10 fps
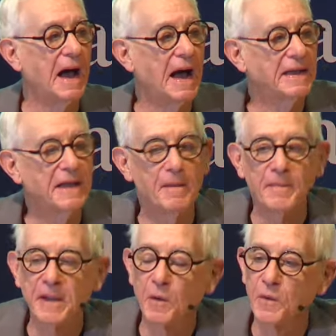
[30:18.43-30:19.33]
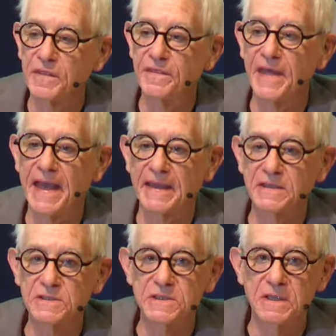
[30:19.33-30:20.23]
I come here with
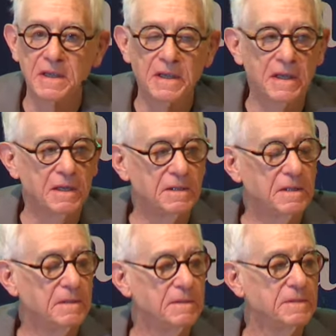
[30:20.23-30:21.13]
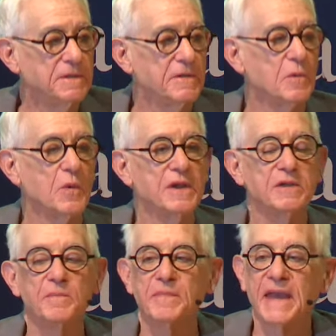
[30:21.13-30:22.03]
thanks to the
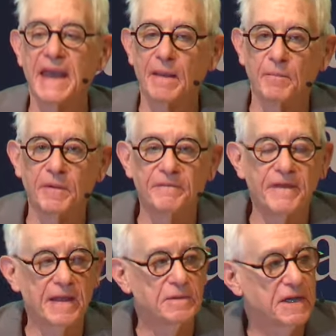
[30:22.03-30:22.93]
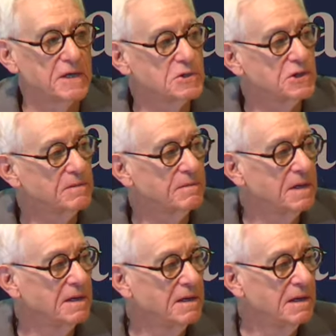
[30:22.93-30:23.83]
Windham-Campbell Foundation